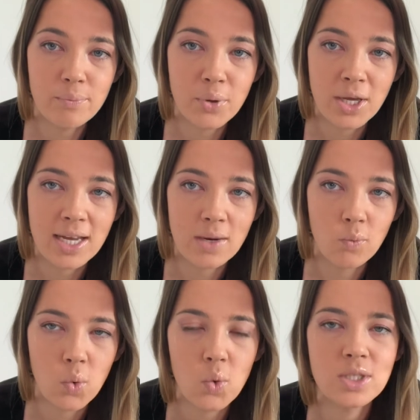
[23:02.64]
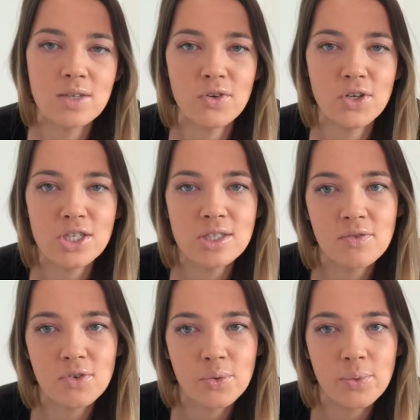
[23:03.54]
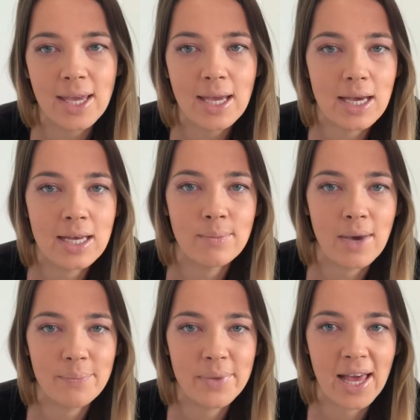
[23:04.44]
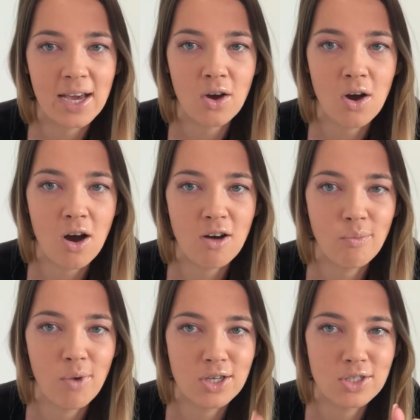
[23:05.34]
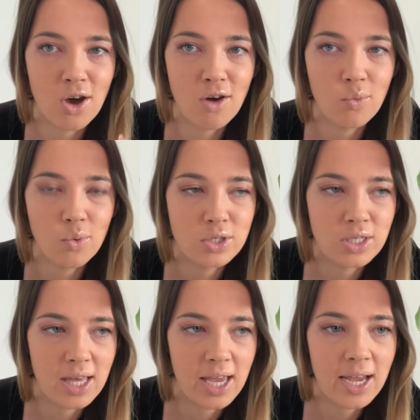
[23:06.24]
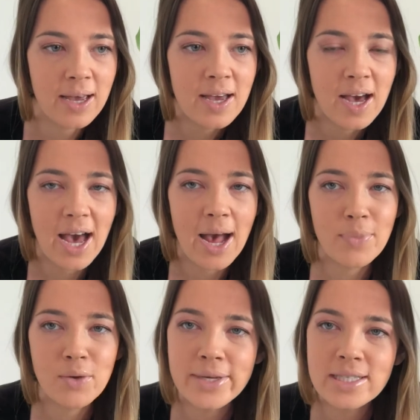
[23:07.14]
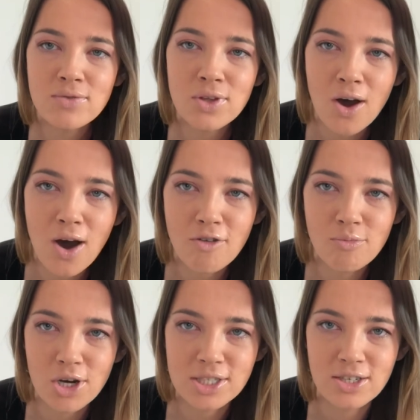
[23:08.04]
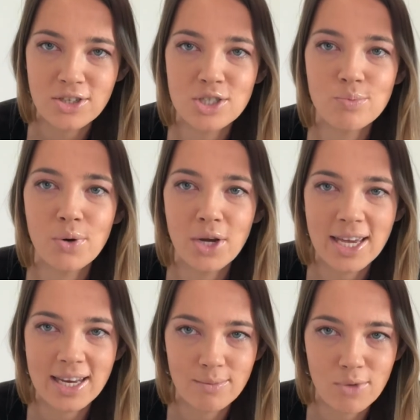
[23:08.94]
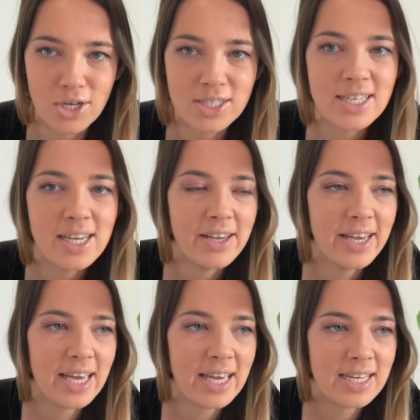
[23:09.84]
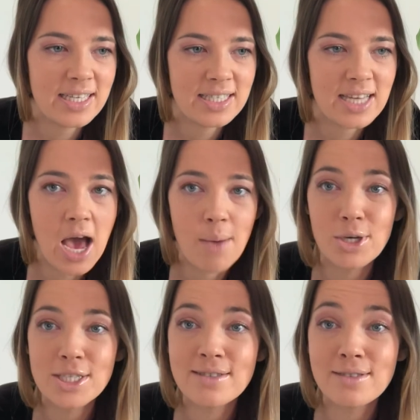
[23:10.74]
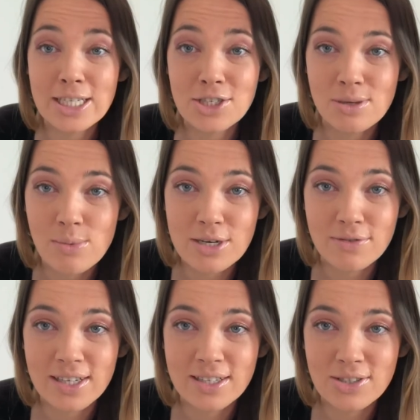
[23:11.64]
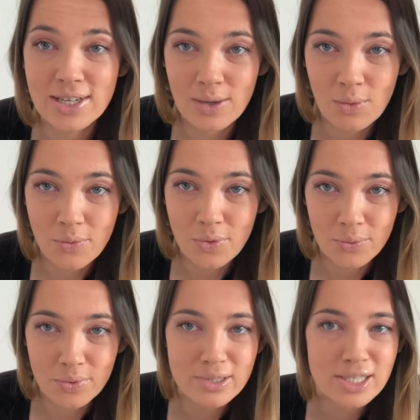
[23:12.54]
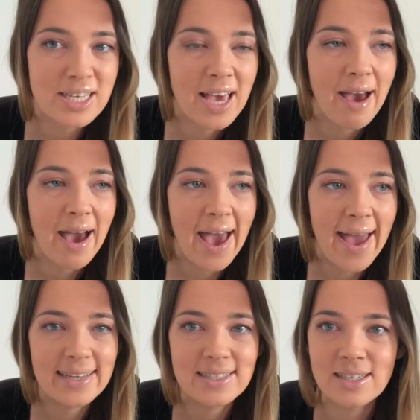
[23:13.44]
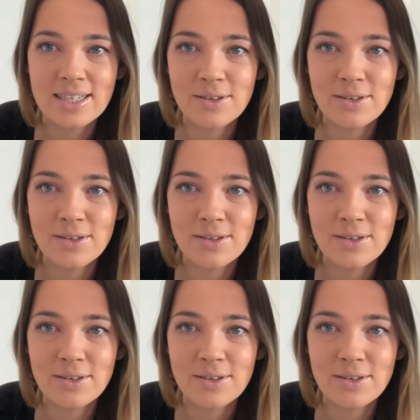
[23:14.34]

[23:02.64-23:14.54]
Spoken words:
putting it in water first for a week, it might be like a half moss, half water thing. The reason for the half moss and not just putting it in moss is moss is extremely difficult to get off the roots, and it's